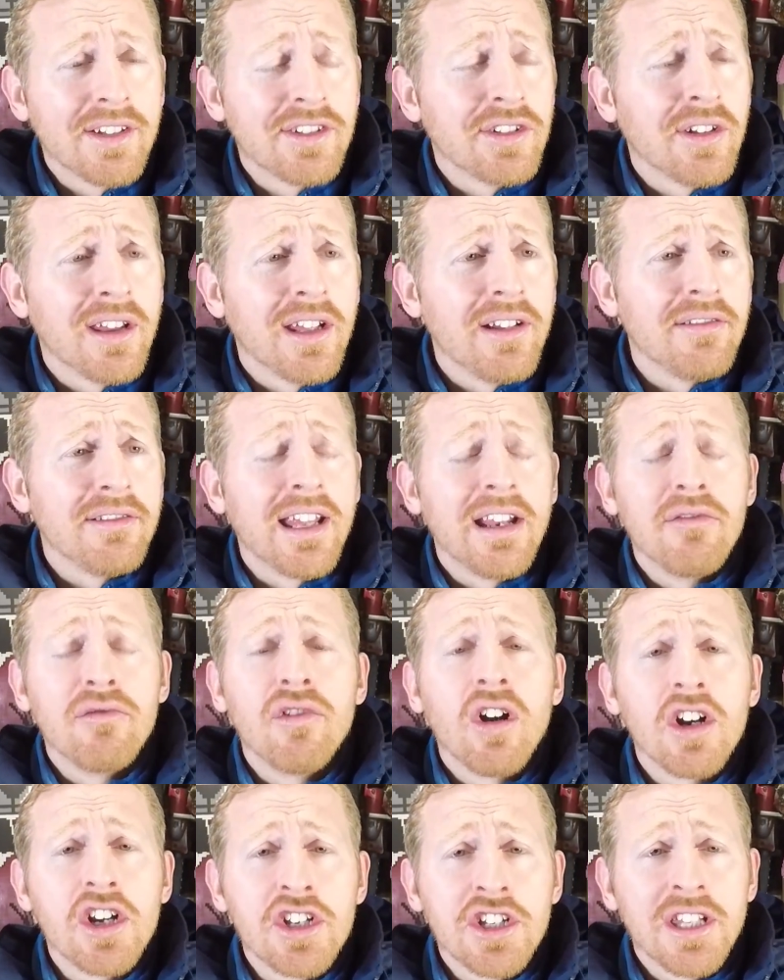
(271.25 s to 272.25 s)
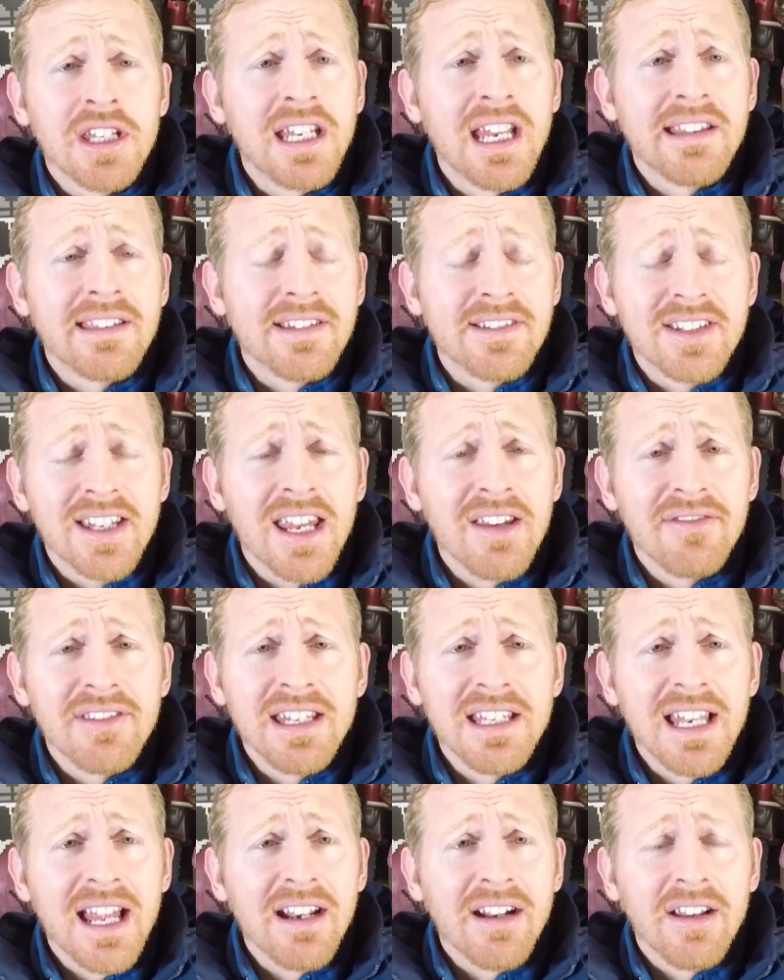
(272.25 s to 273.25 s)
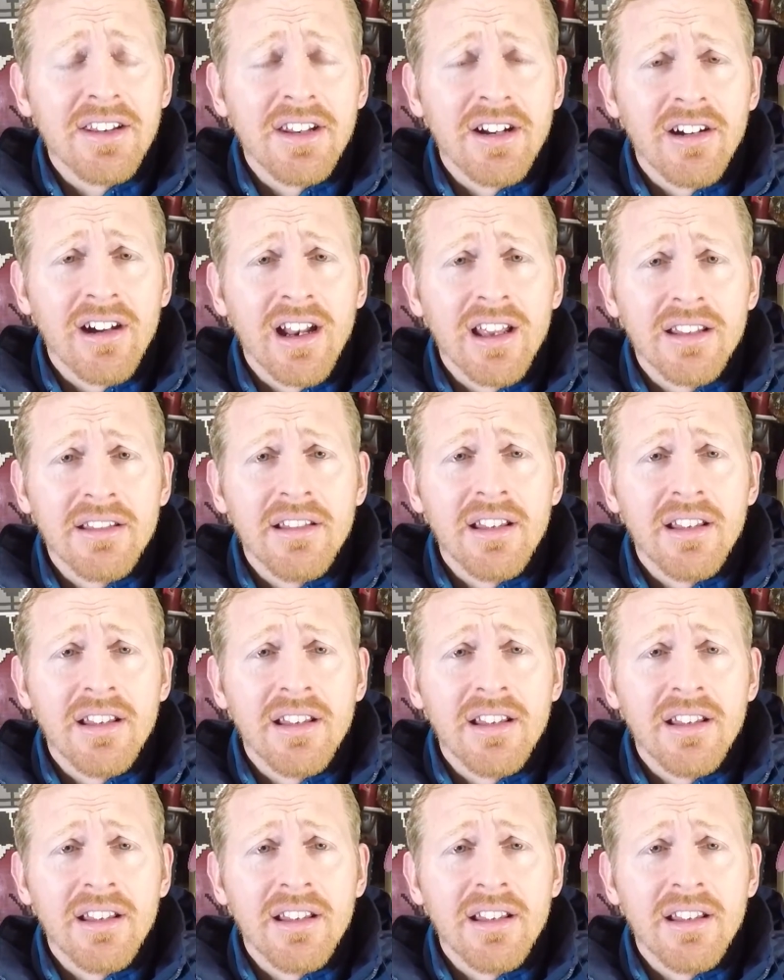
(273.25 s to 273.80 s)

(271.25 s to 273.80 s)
so they rushed to get the safety net under her?